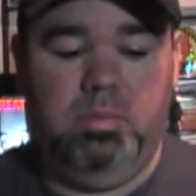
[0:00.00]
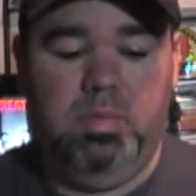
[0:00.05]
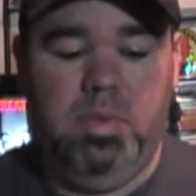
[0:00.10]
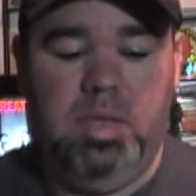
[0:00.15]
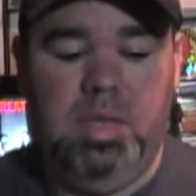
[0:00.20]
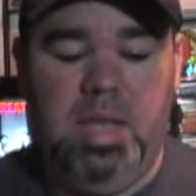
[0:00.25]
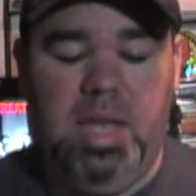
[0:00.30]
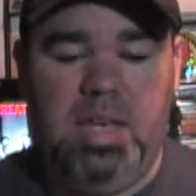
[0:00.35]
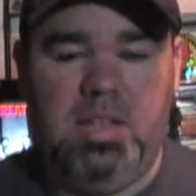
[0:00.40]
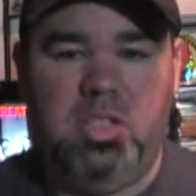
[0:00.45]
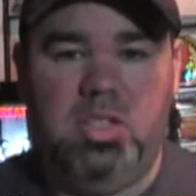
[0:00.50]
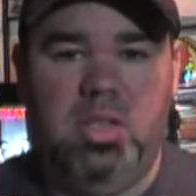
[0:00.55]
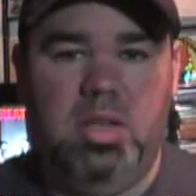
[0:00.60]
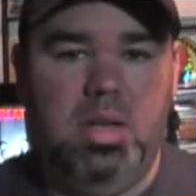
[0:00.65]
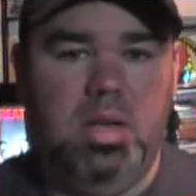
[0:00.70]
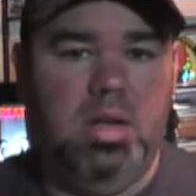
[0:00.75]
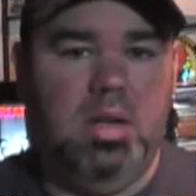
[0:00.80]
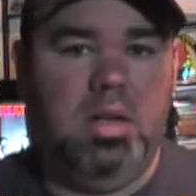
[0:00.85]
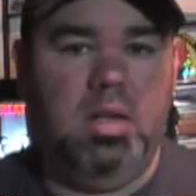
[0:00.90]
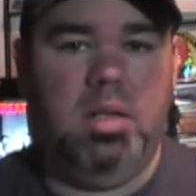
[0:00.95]
in the last
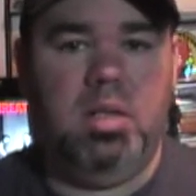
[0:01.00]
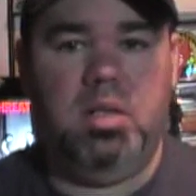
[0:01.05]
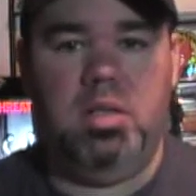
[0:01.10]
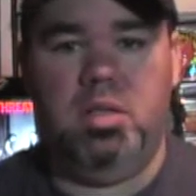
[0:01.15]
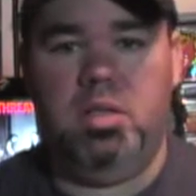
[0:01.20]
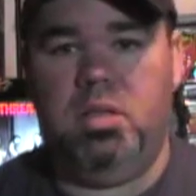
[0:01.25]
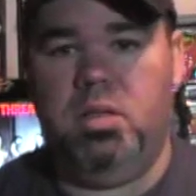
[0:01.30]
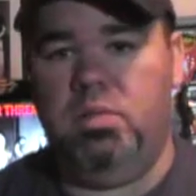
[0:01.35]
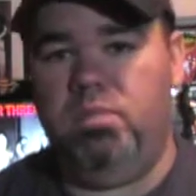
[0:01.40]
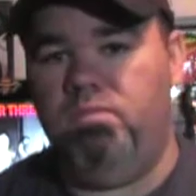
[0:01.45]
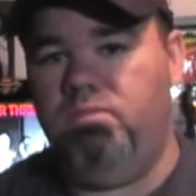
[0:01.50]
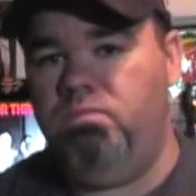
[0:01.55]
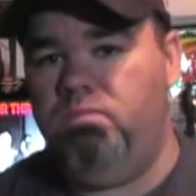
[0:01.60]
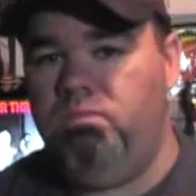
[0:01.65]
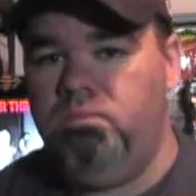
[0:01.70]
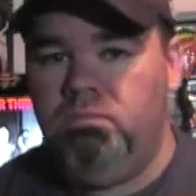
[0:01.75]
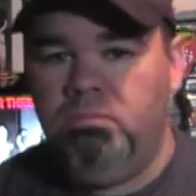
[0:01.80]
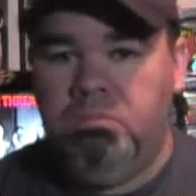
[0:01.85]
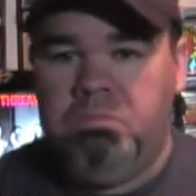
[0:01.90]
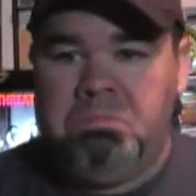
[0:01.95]
year
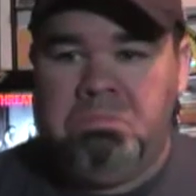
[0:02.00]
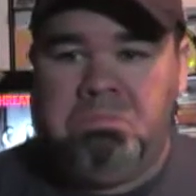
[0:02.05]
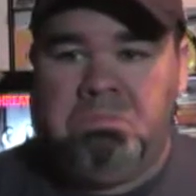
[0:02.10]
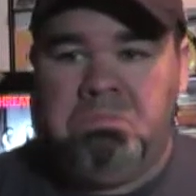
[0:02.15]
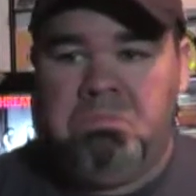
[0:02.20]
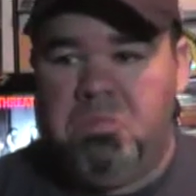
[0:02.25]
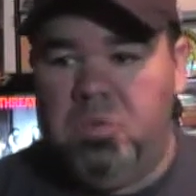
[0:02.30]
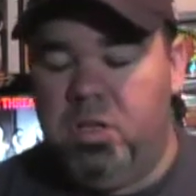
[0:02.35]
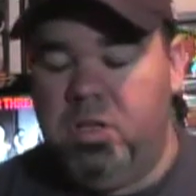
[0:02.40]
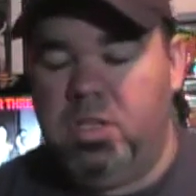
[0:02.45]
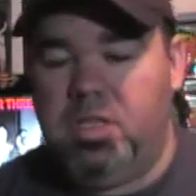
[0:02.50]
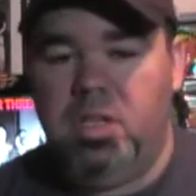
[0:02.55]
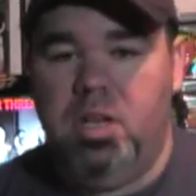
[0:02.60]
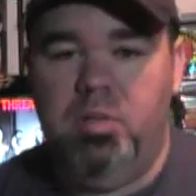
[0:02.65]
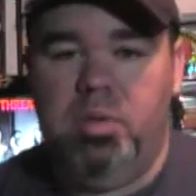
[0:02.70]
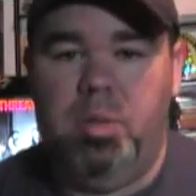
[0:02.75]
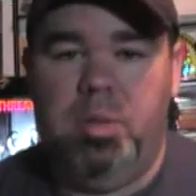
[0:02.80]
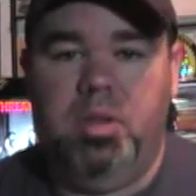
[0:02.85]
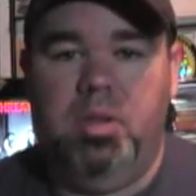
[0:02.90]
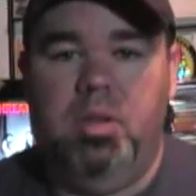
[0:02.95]
or
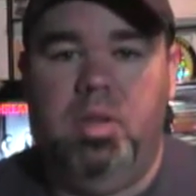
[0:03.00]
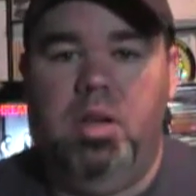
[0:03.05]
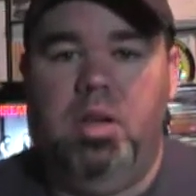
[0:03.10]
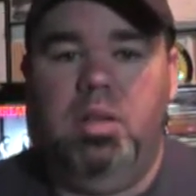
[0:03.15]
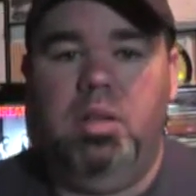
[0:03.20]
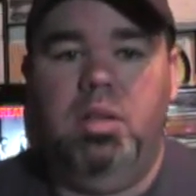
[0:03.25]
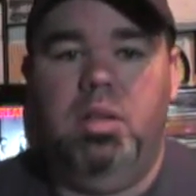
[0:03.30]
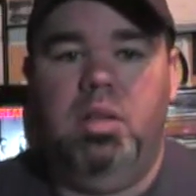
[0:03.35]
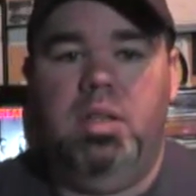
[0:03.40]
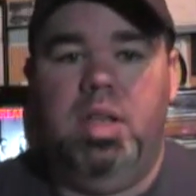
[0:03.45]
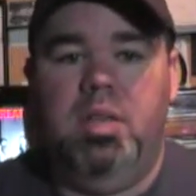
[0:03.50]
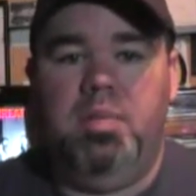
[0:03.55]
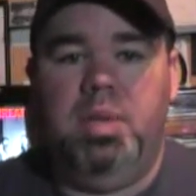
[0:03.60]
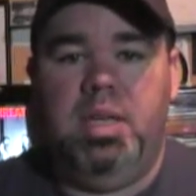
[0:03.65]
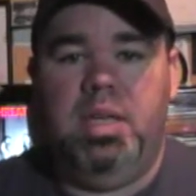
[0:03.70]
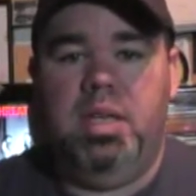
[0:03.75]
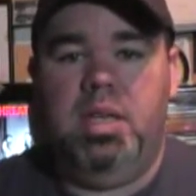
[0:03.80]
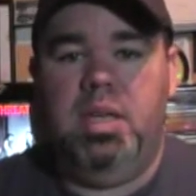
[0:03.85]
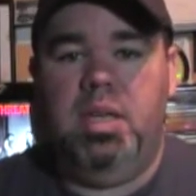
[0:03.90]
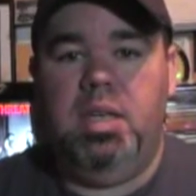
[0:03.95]
so, maybe a little longer, they've
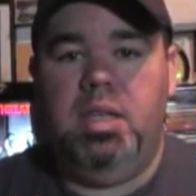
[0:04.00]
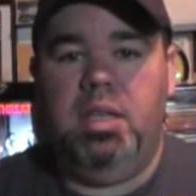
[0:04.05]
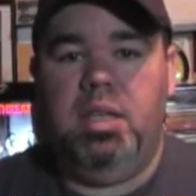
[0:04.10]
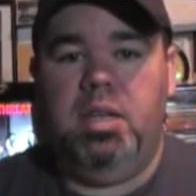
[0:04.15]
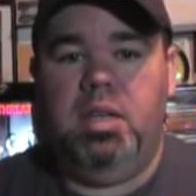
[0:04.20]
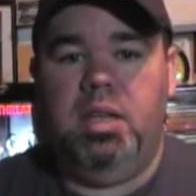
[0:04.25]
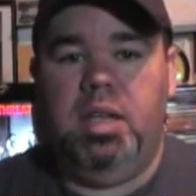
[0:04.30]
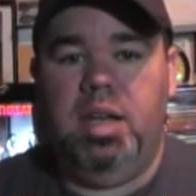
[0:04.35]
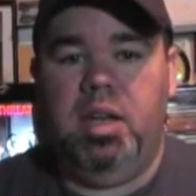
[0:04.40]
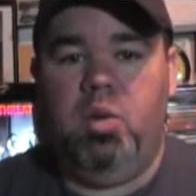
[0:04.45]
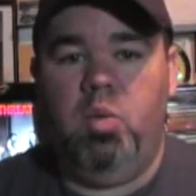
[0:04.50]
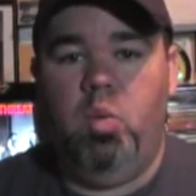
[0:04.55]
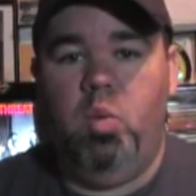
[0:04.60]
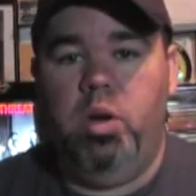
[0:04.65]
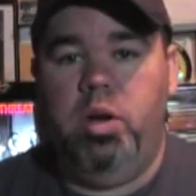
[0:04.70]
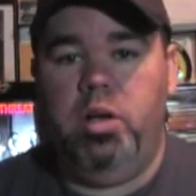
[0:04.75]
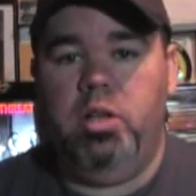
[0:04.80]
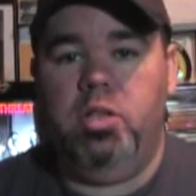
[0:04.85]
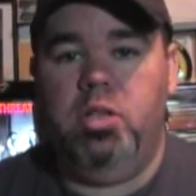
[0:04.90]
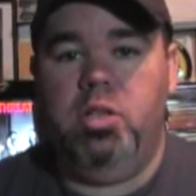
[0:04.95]
been getting in like one or